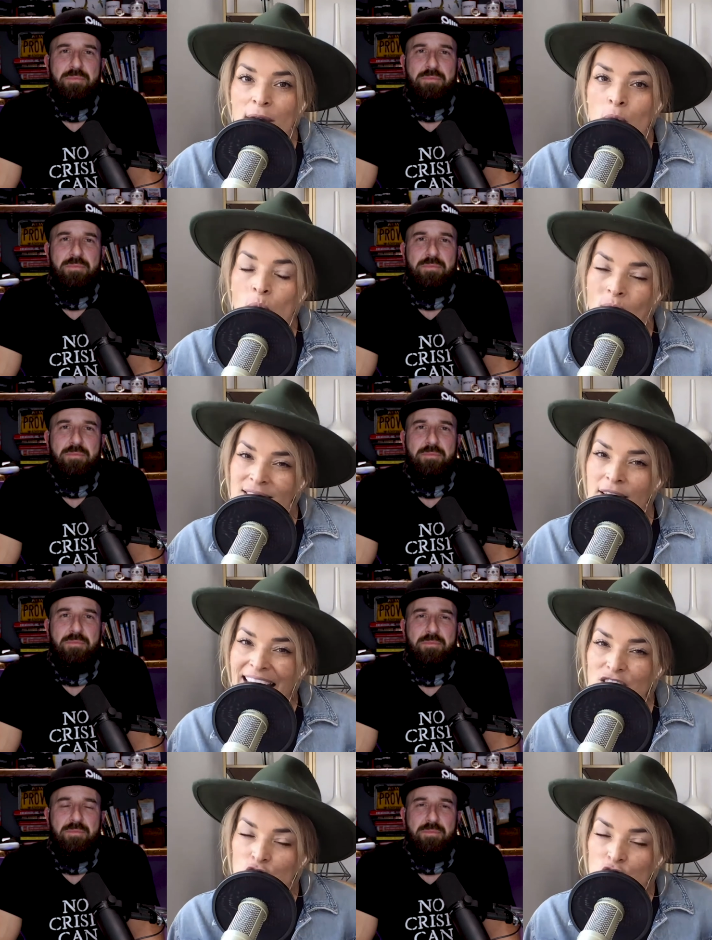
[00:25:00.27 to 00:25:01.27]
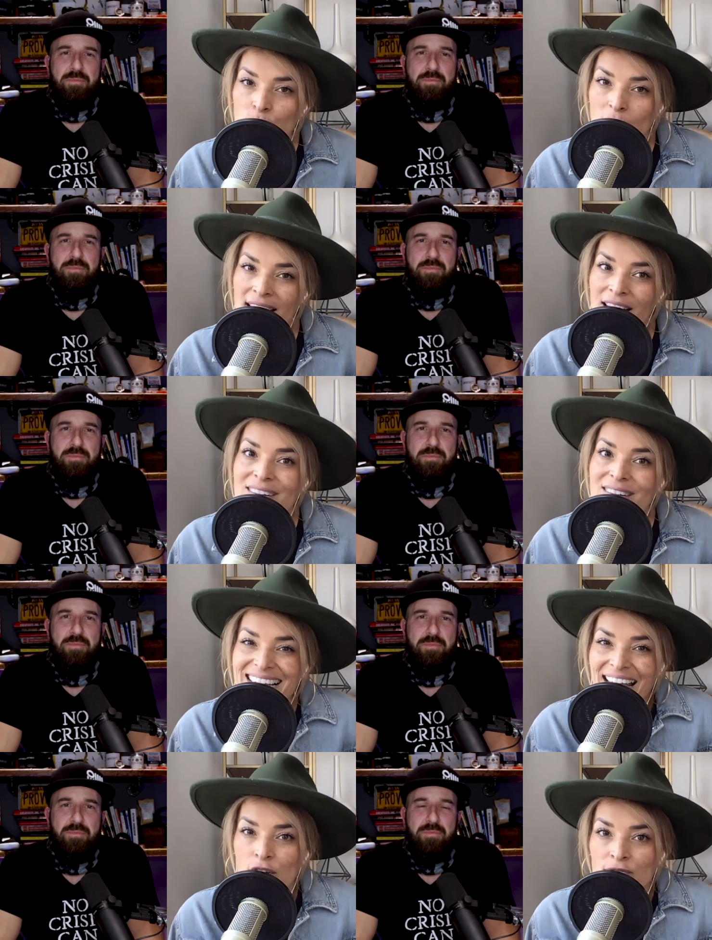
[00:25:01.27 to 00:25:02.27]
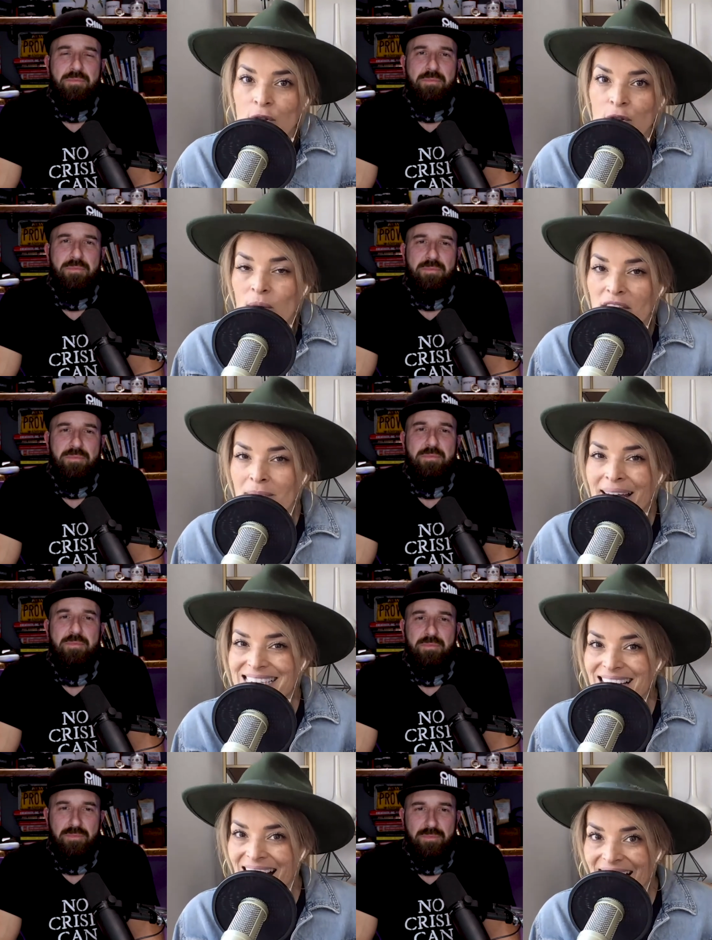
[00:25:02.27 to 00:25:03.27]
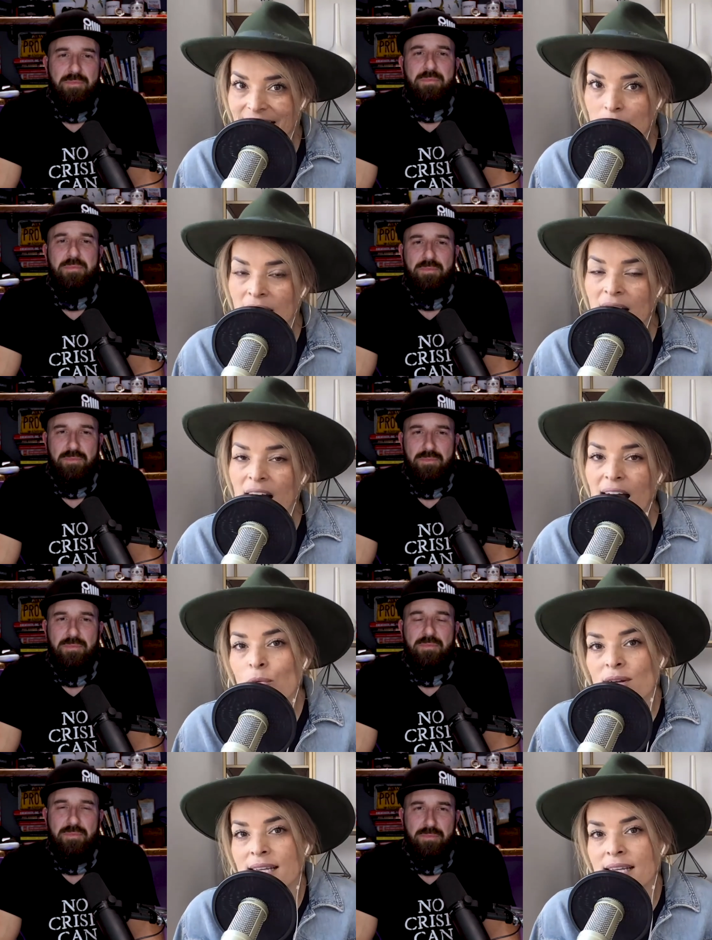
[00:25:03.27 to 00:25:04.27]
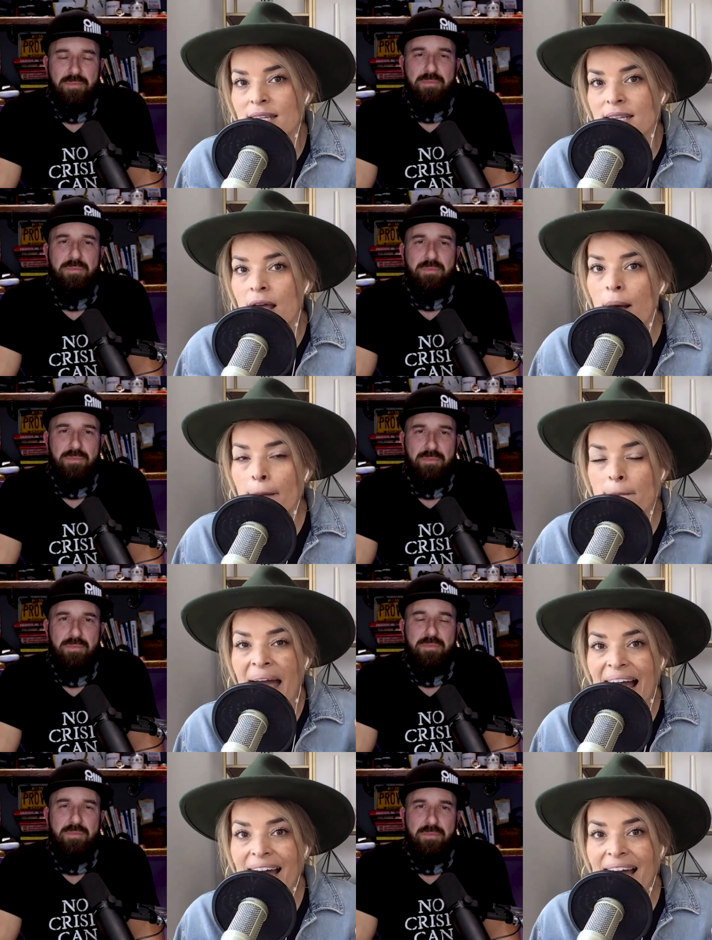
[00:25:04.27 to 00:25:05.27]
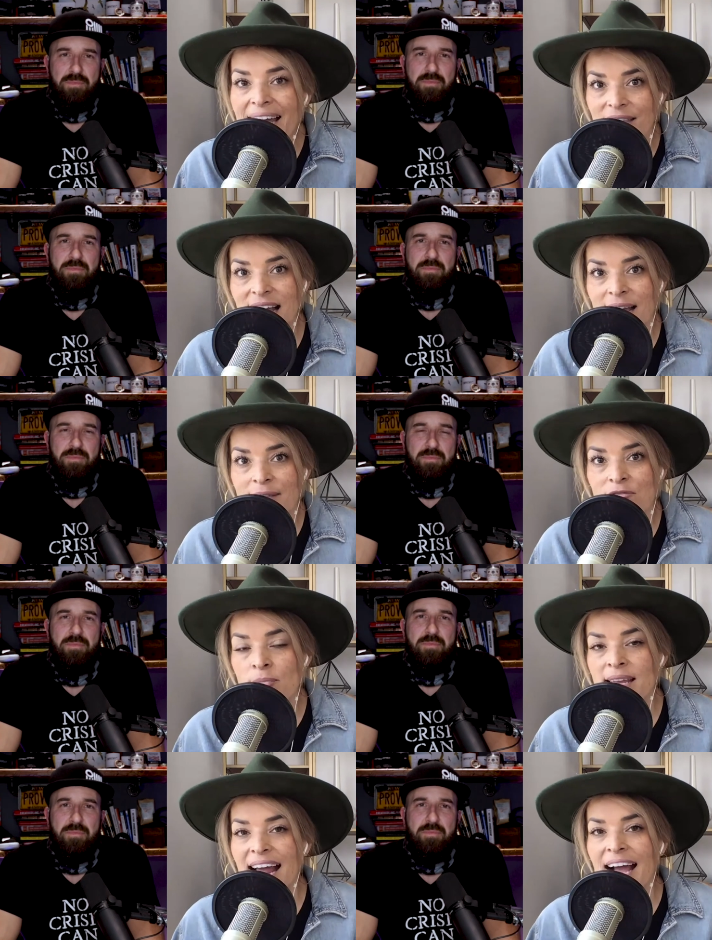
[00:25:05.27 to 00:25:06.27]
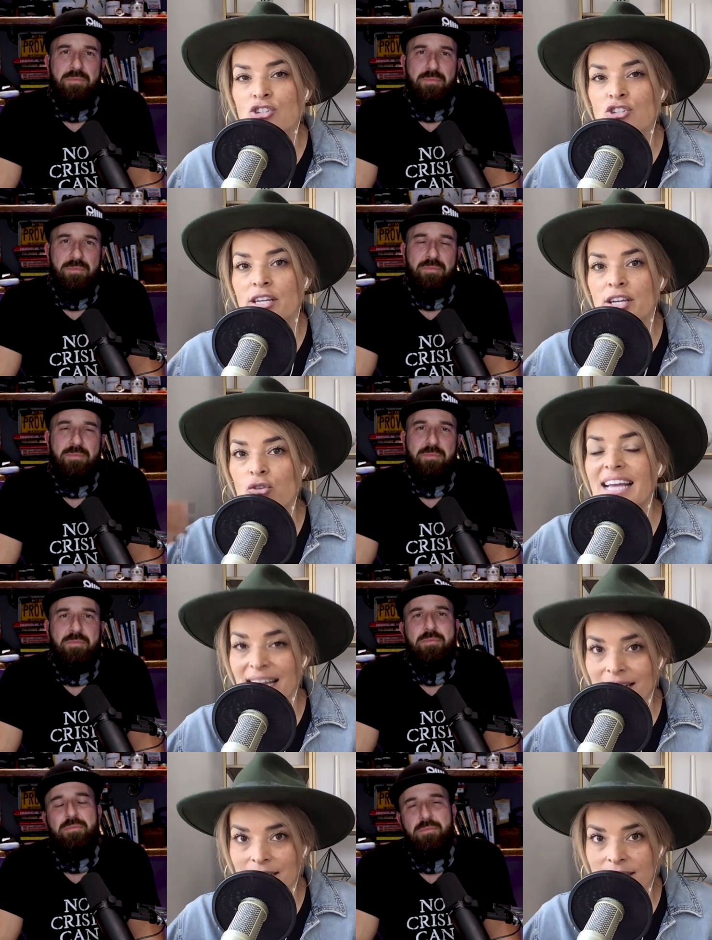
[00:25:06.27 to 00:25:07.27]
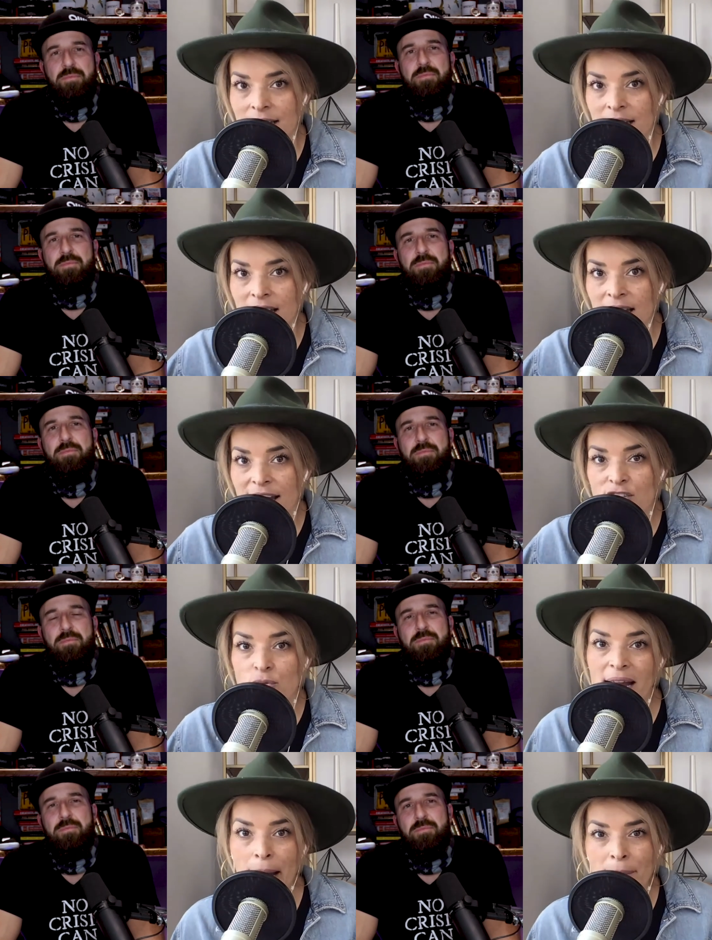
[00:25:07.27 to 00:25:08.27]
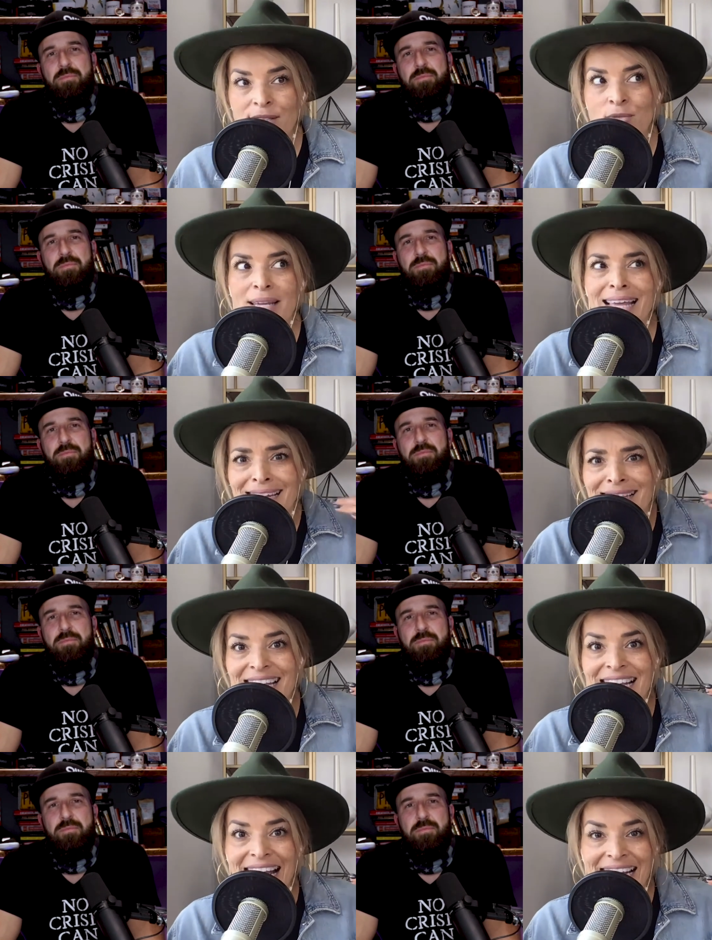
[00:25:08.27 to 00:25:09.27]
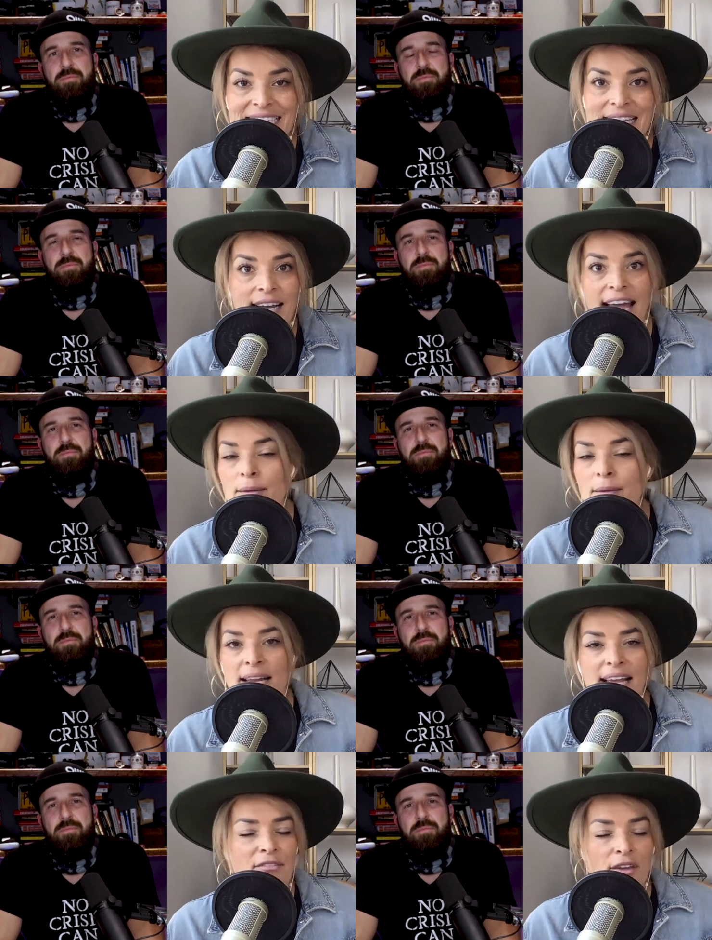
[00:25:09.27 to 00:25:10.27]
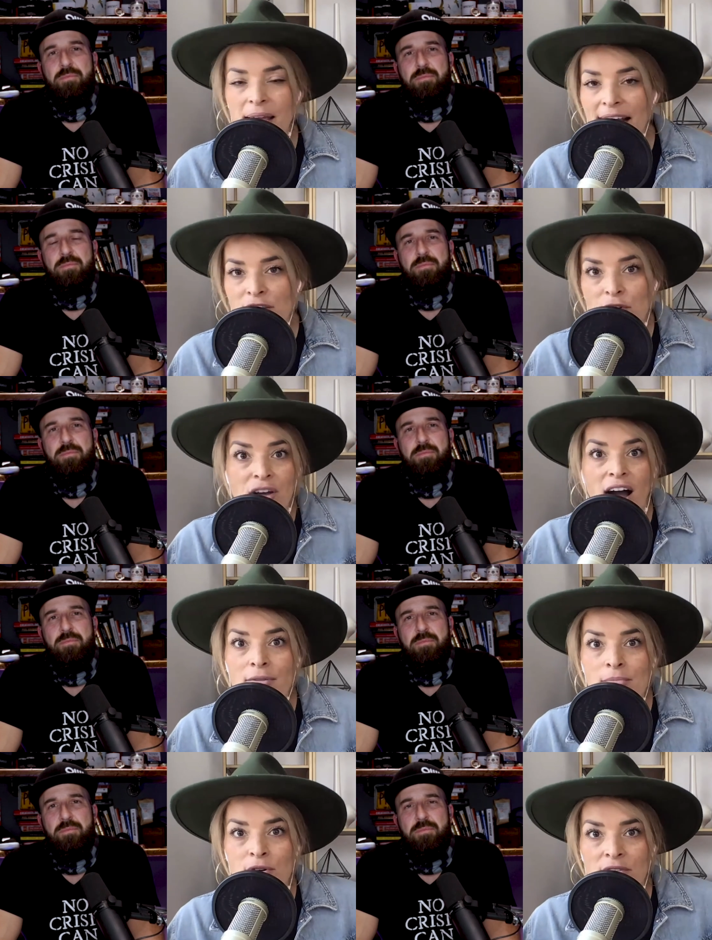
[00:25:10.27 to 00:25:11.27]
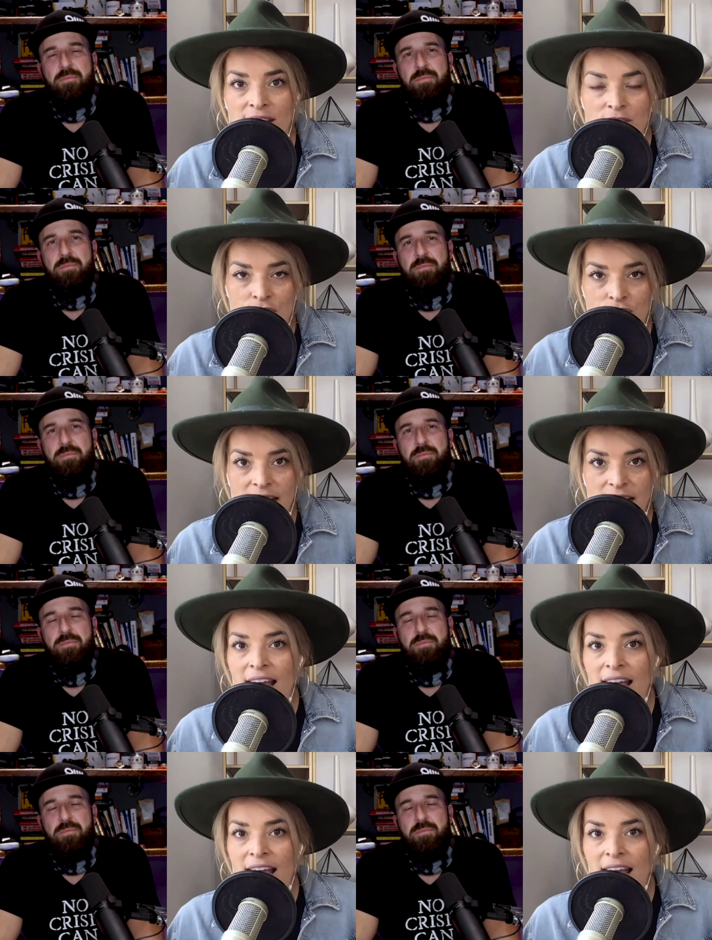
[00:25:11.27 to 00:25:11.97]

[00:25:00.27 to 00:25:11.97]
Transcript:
Speaker 1: I wasn't extraordinarily careful with my time, I wasn't um, padding the time for me to actually create. Mm-hmm. And so what happens is we get in this like idea, anybody, I, I know you're in the automotive industry